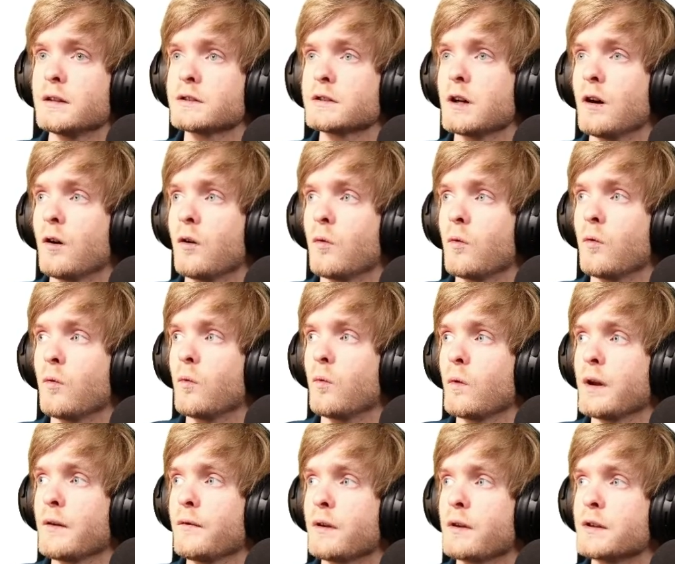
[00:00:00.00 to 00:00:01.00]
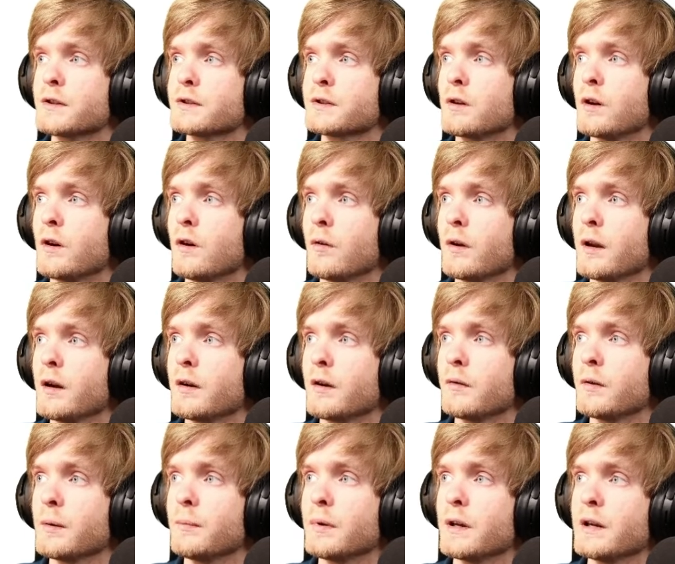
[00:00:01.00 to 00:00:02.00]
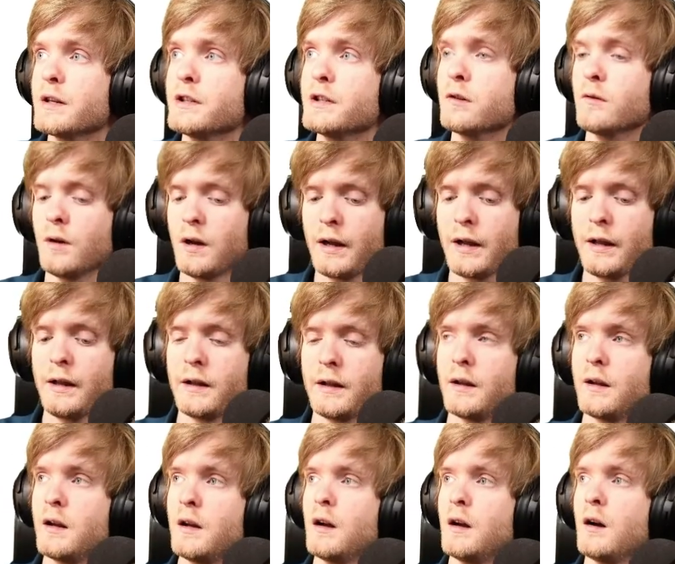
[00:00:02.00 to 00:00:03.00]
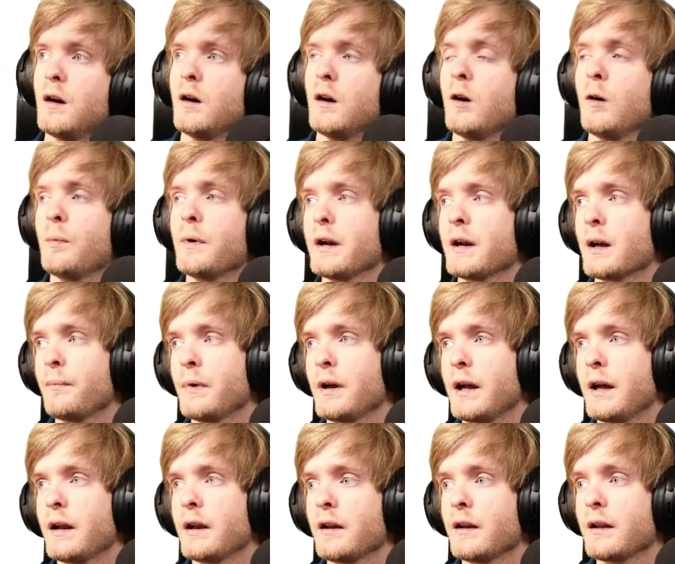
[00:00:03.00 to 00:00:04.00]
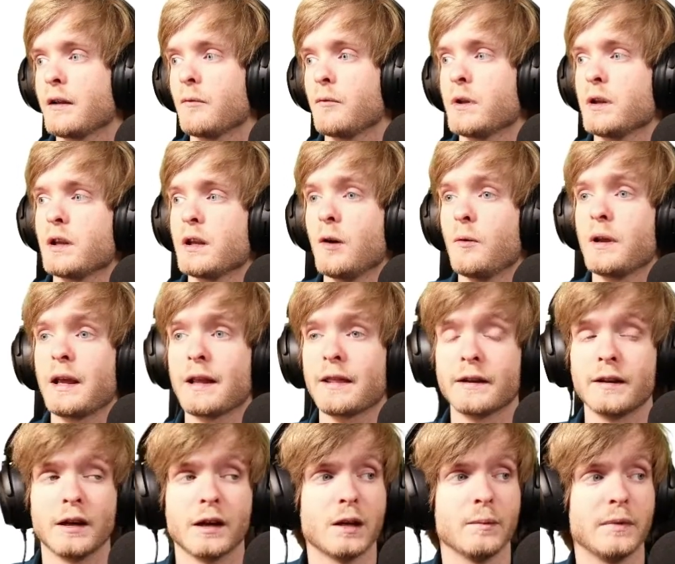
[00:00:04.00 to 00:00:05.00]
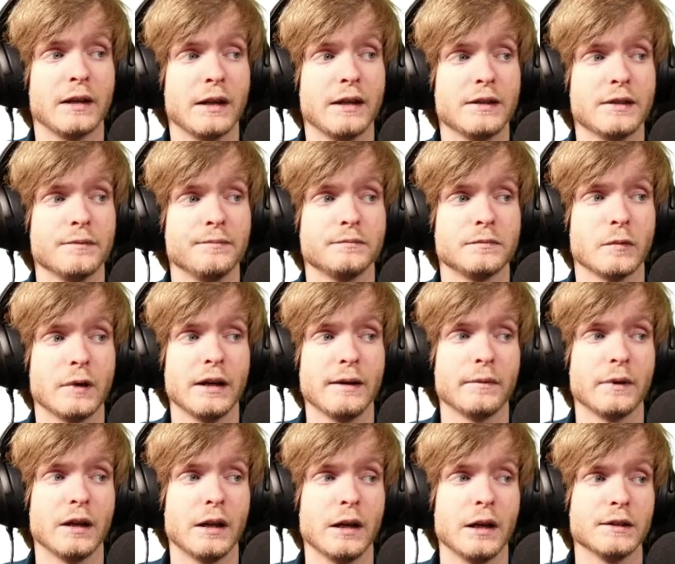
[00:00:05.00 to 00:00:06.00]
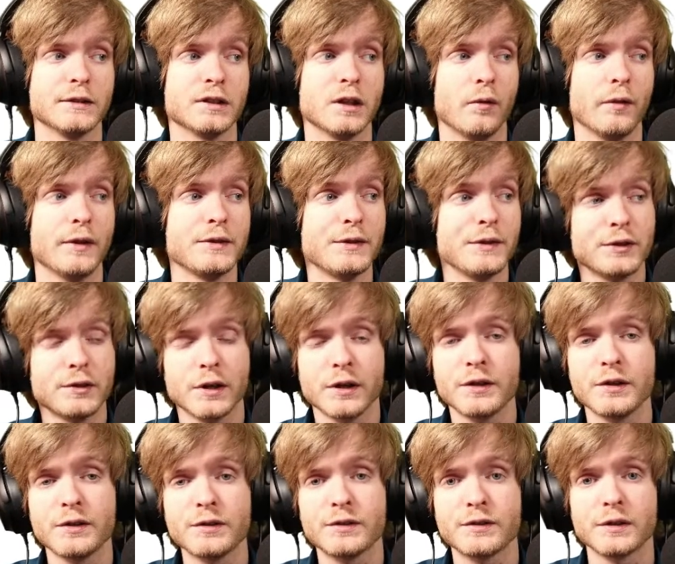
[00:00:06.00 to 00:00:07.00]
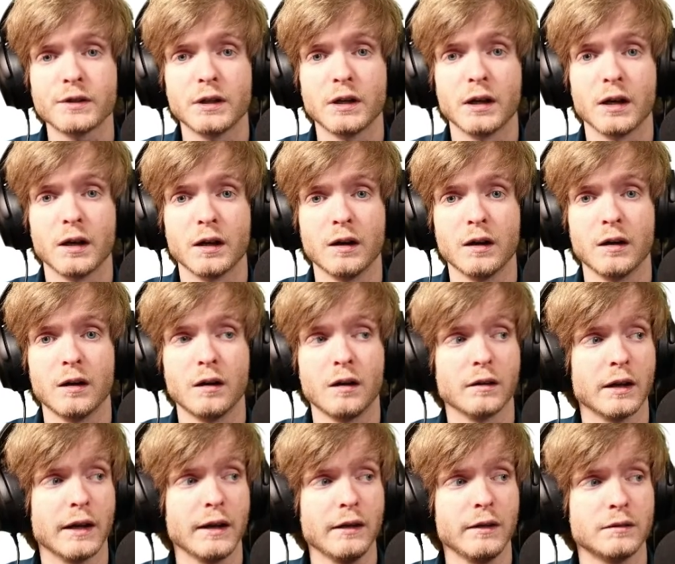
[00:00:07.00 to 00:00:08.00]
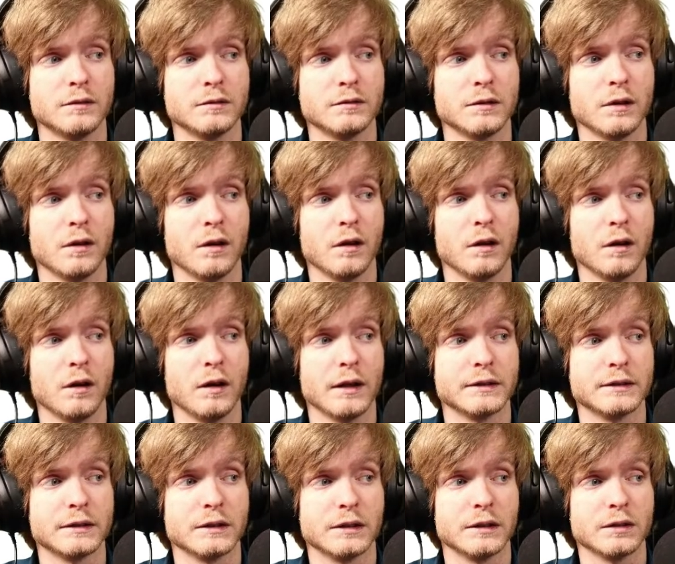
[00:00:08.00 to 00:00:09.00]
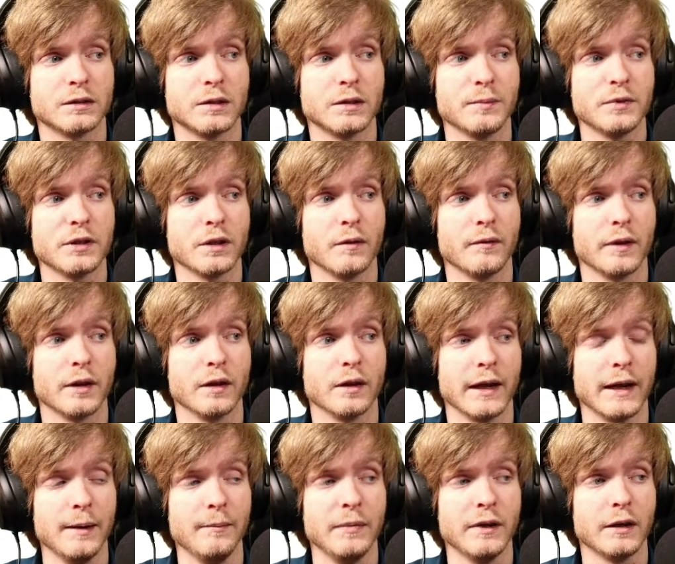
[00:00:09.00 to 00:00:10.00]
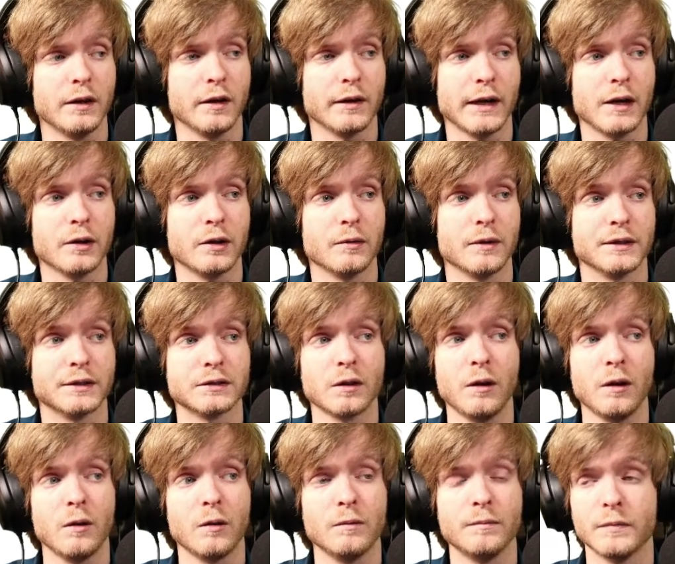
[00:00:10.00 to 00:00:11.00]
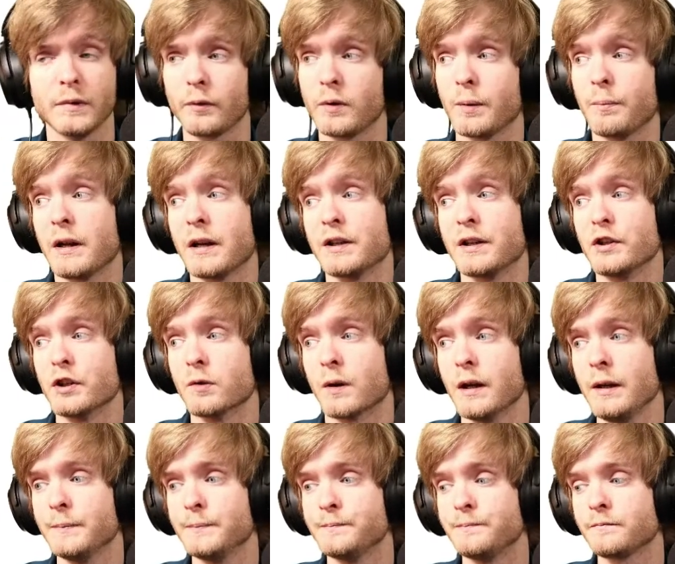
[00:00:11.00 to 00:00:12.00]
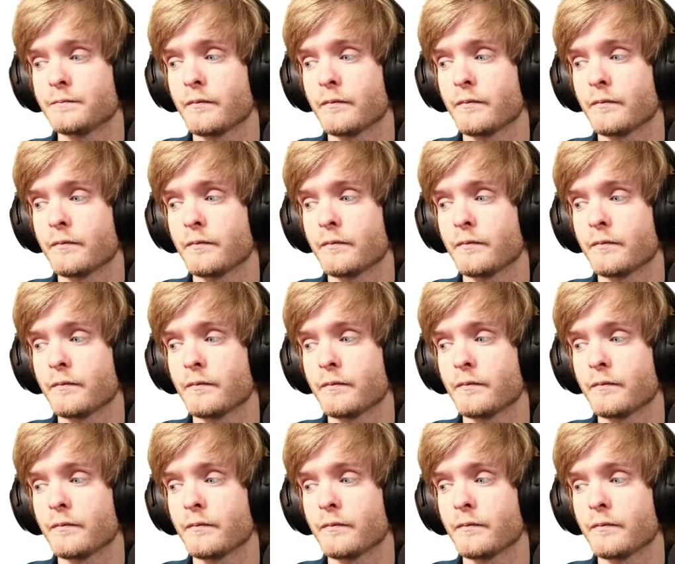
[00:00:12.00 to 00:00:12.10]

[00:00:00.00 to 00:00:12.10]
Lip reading: So we just go here to Threepenny GUI, open it up, and here we get the documentation, right? So there's instructions online as a description of the lab on how to install Threepenny GUI.